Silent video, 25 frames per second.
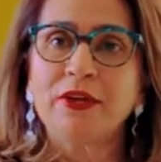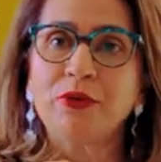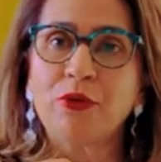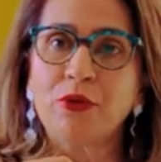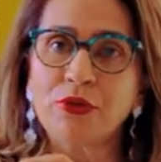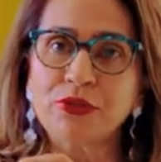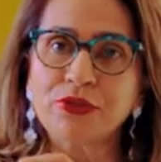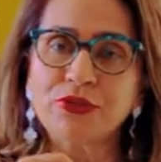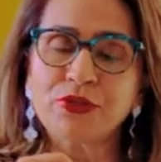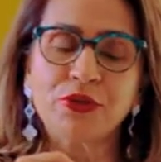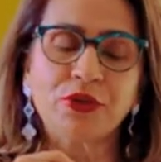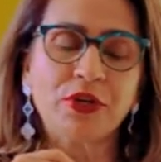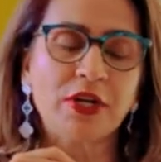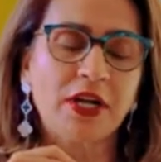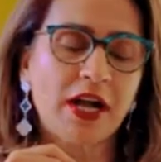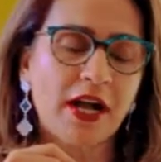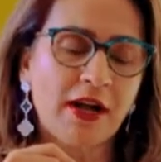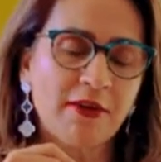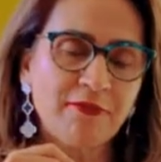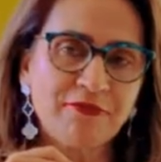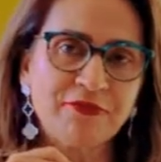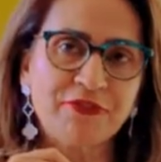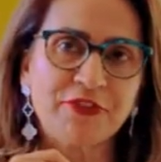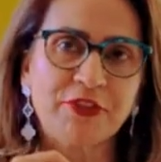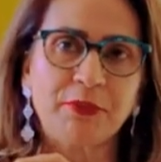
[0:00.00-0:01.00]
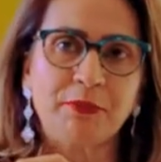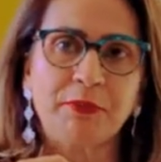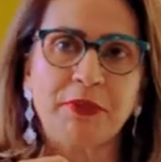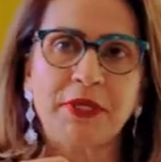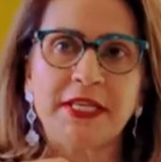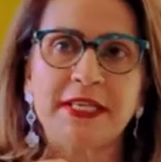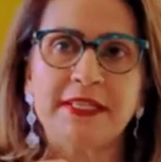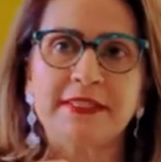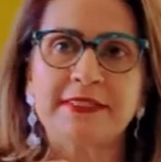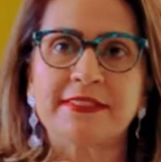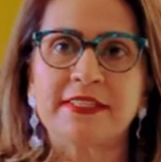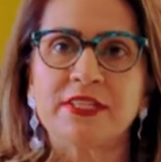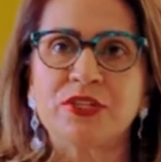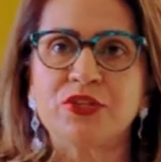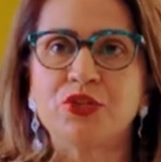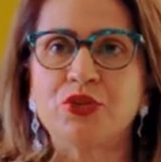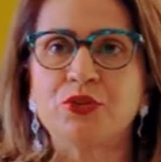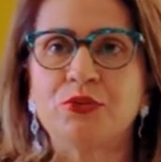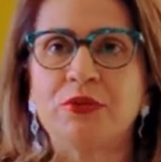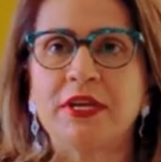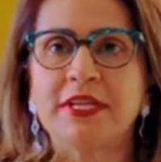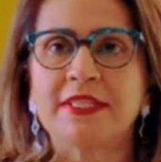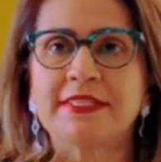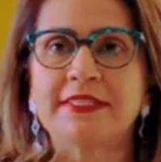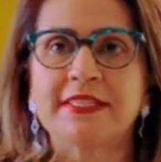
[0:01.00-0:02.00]
also comfortably
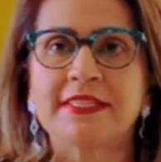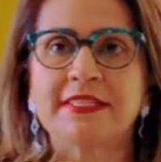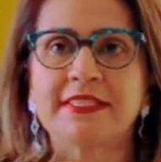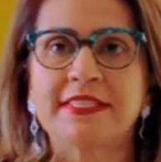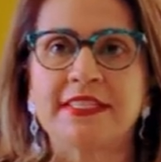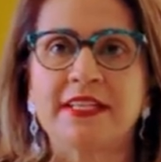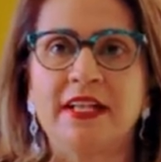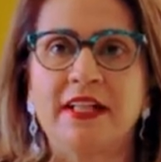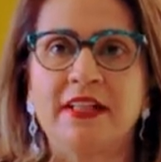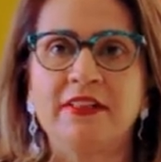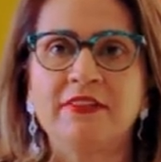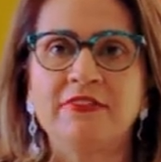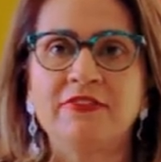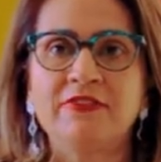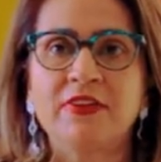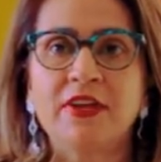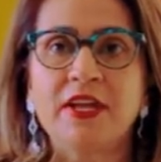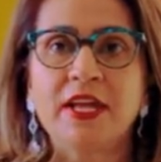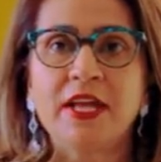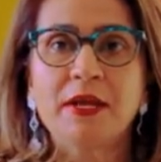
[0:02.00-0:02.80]
situates itself